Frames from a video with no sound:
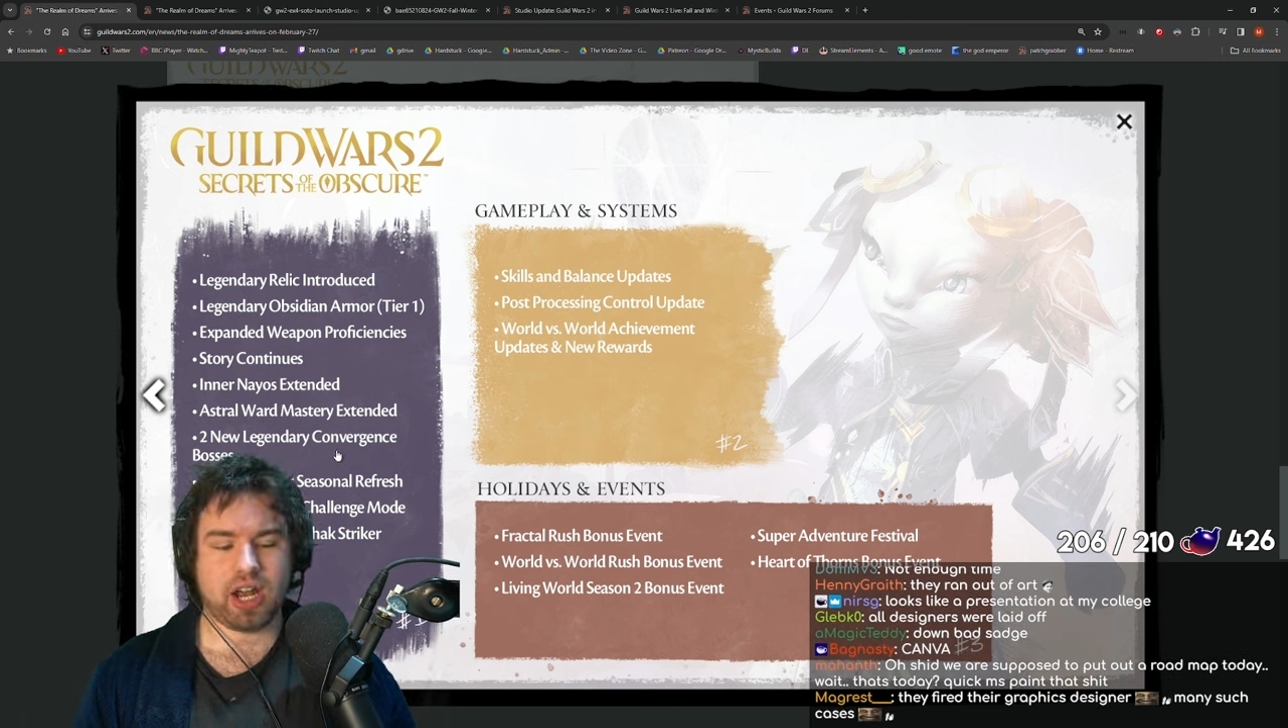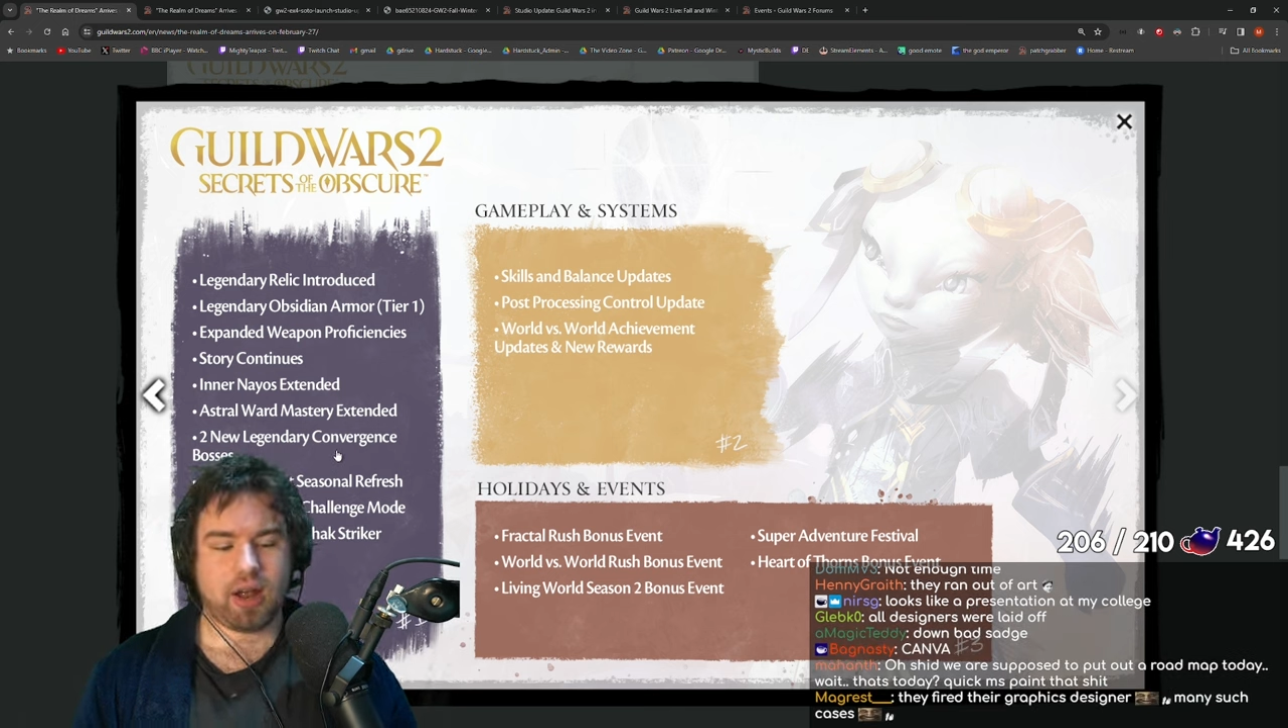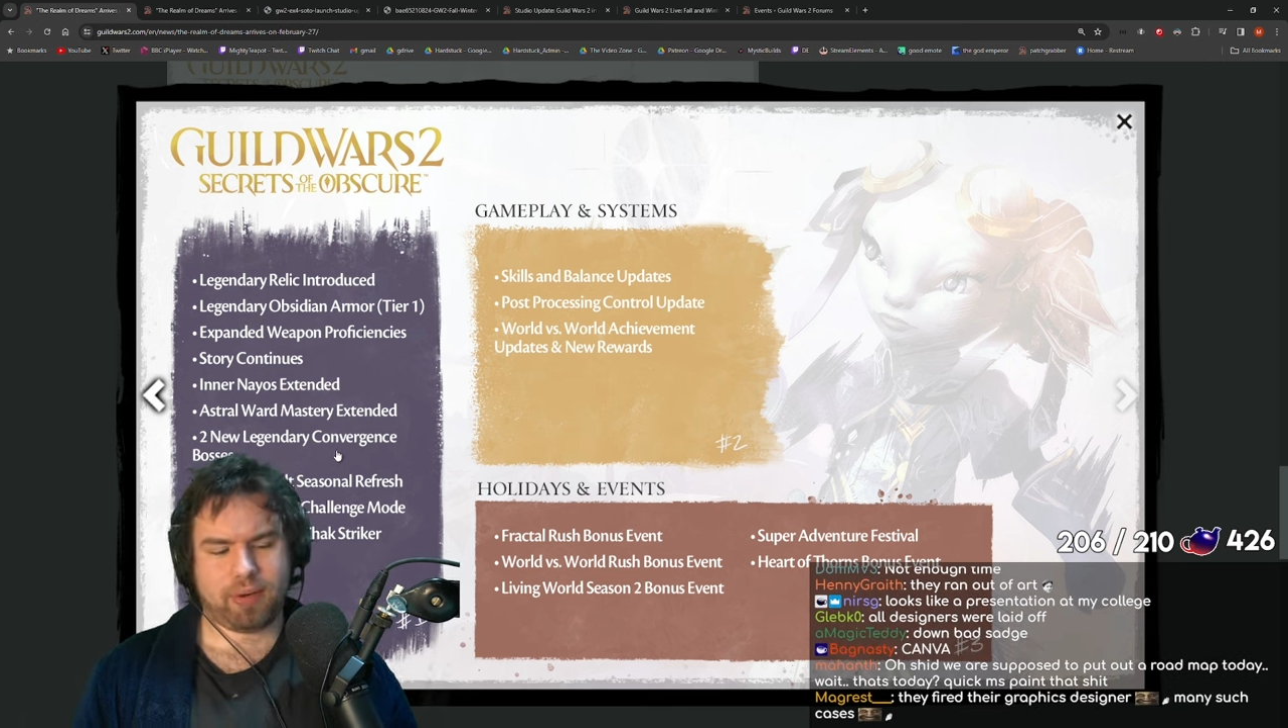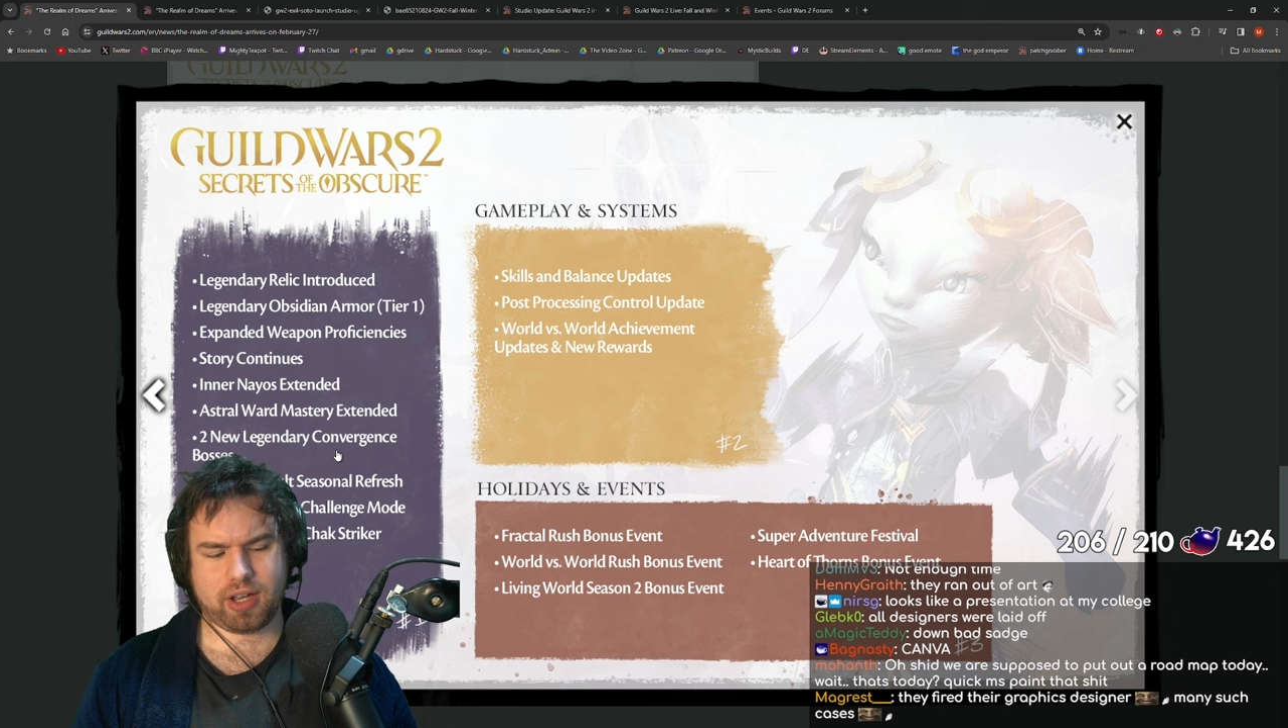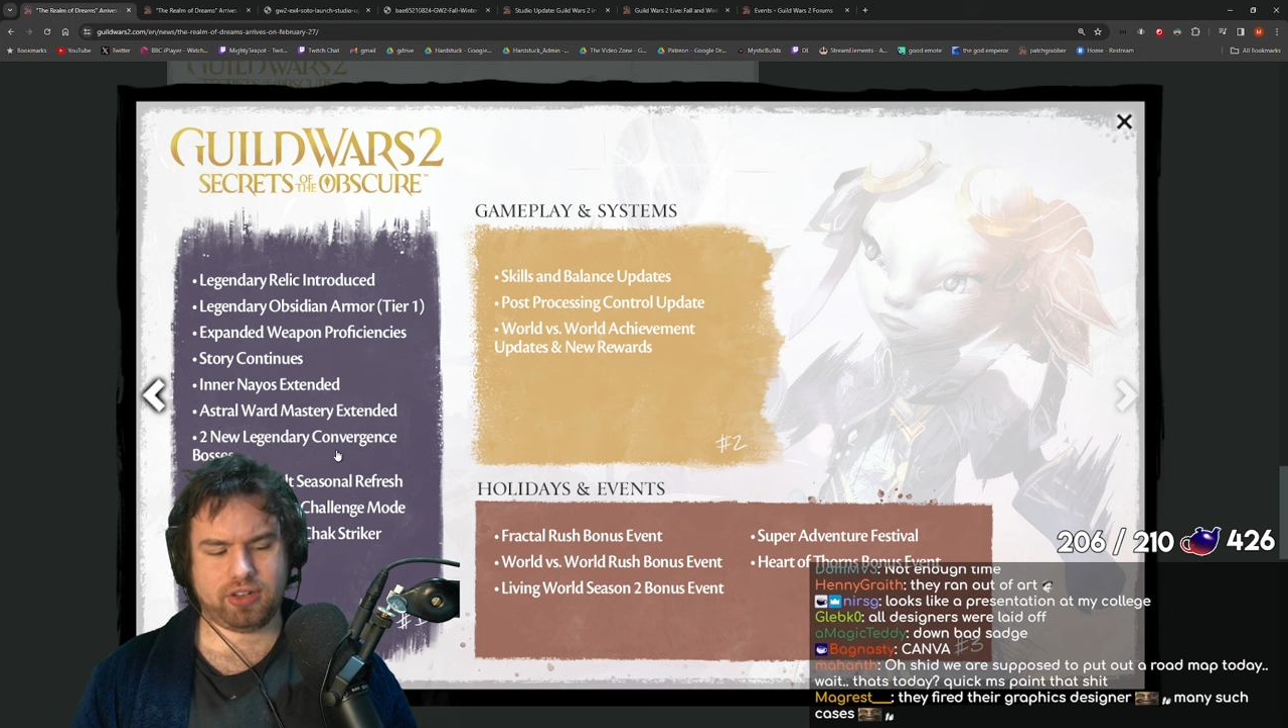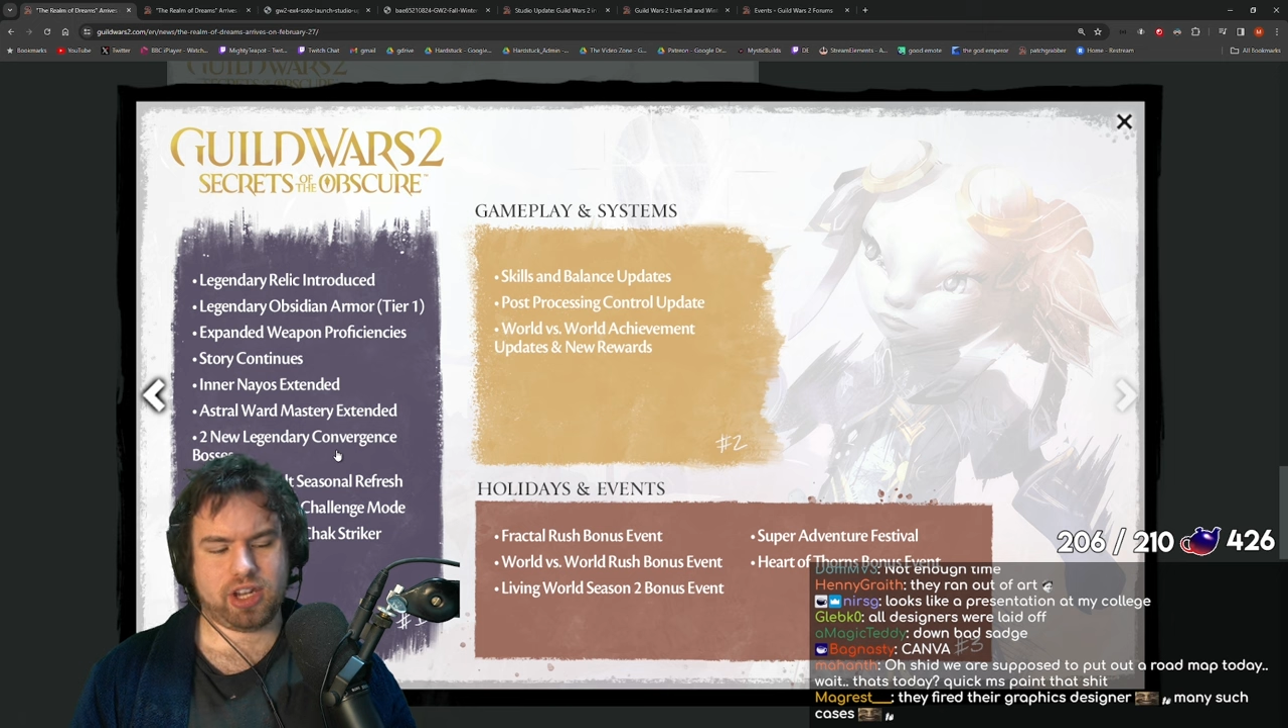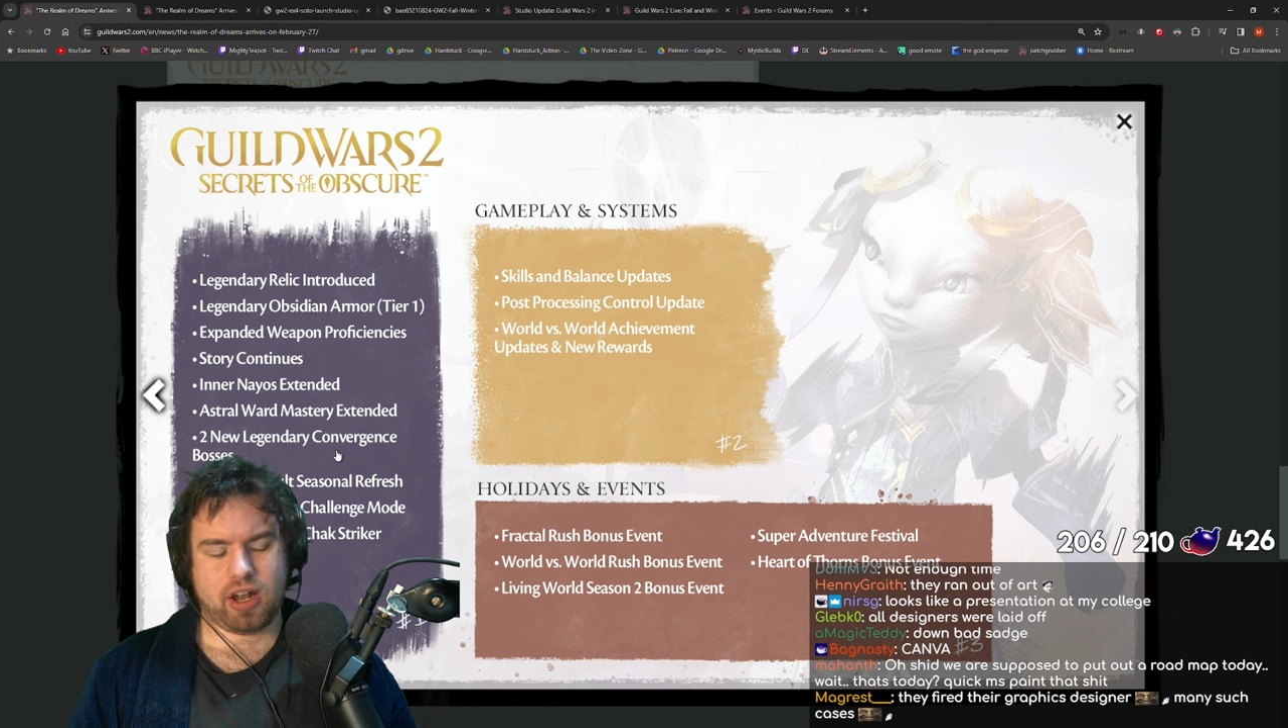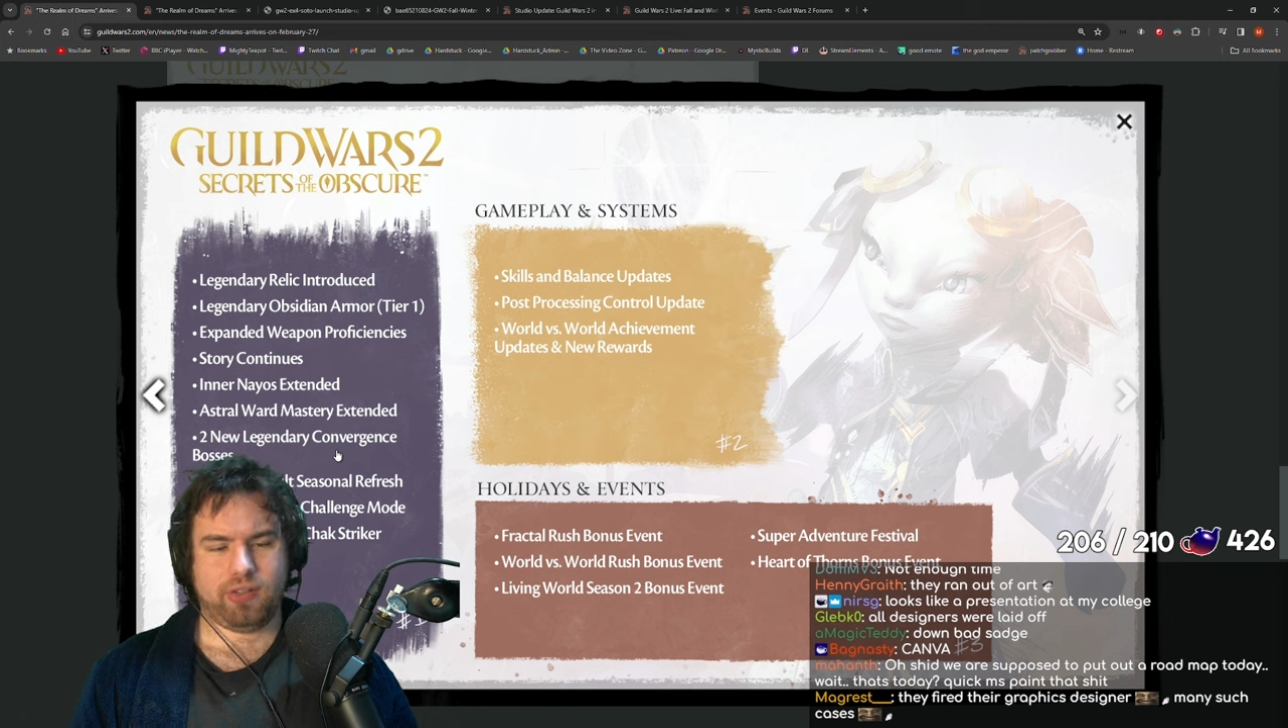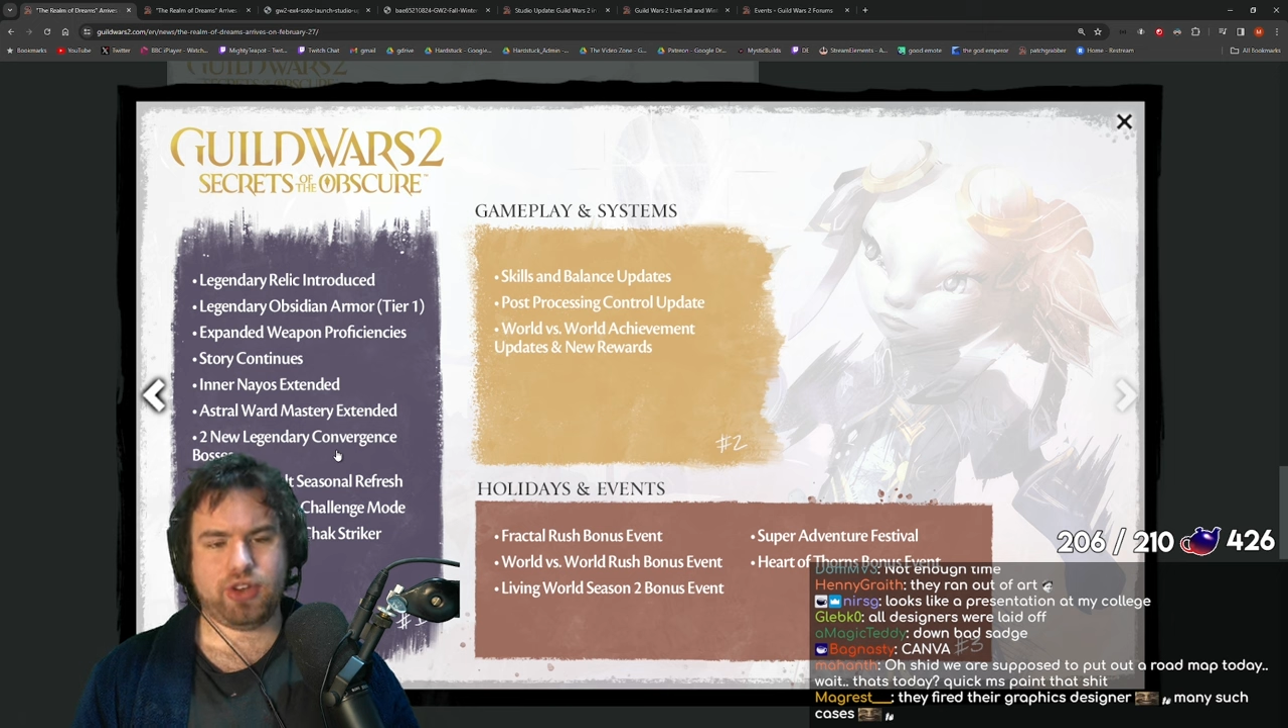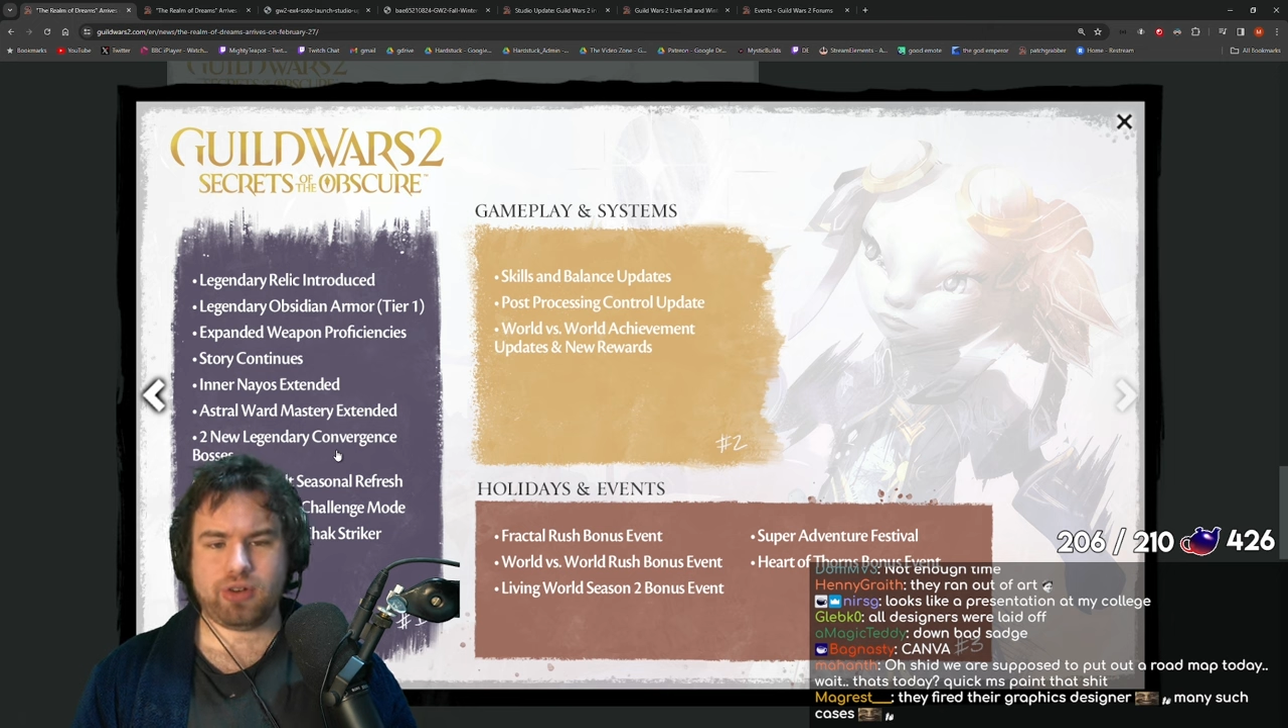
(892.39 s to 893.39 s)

because new